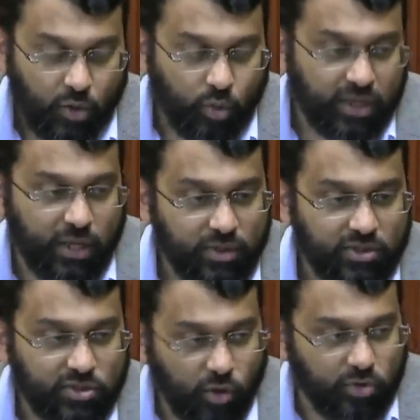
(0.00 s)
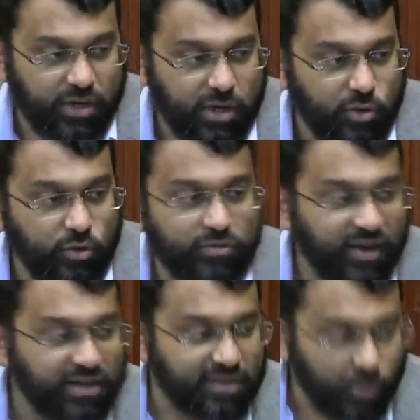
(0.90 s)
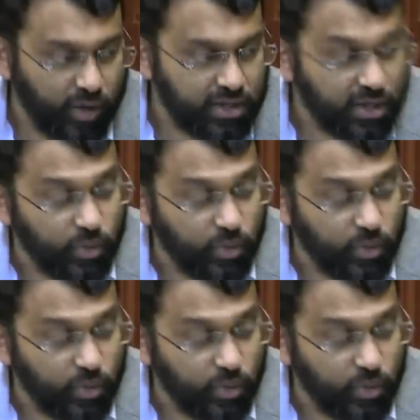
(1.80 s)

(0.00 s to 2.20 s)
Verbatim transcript: When he was told the Yahud fast that one day,